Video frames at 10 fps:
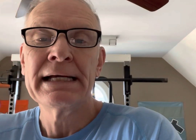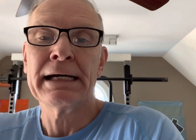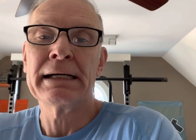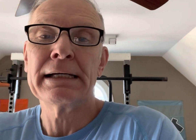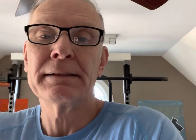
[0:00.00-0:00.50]

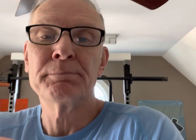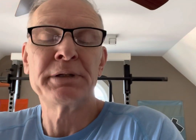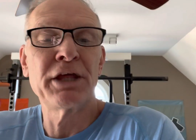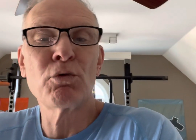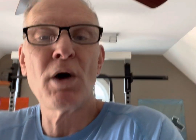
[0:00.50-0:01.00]

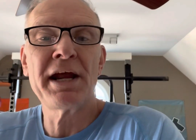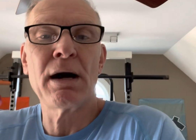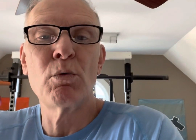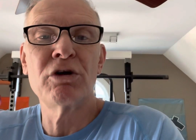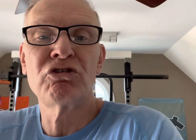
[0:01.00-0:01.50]
but either way, I
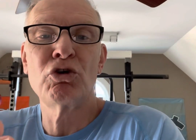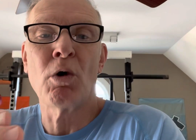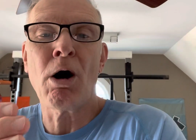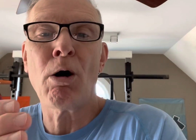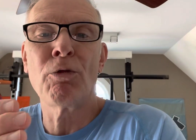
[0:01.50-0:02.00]
wish you
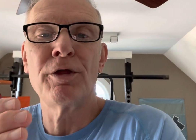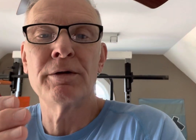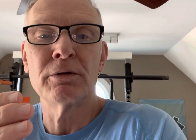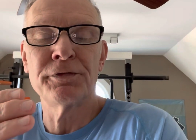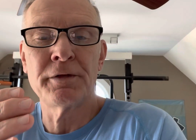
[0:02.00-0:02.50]
all
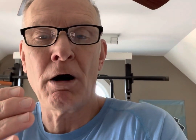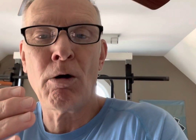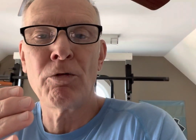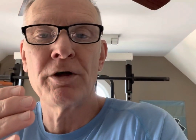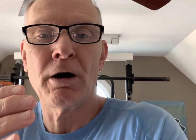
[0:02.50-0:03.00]
the
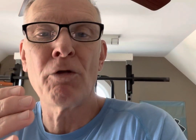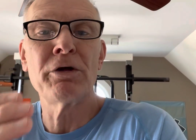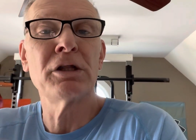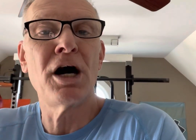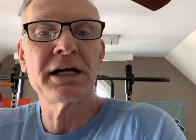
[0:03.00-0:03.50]
all the all the
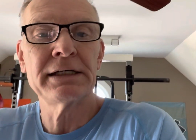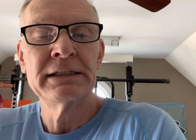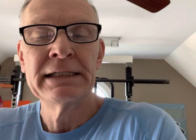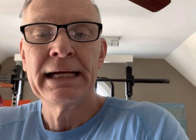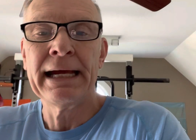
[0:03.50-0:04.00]
luck
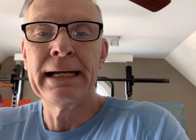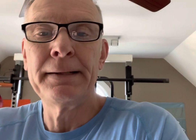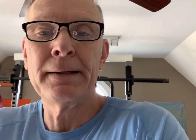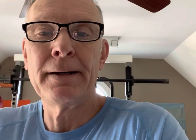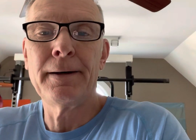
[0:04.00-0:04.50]

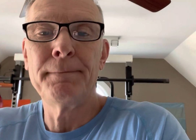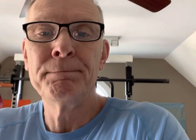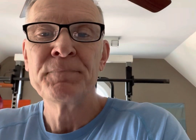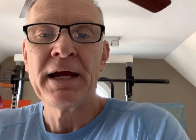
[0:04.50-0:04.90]
and um,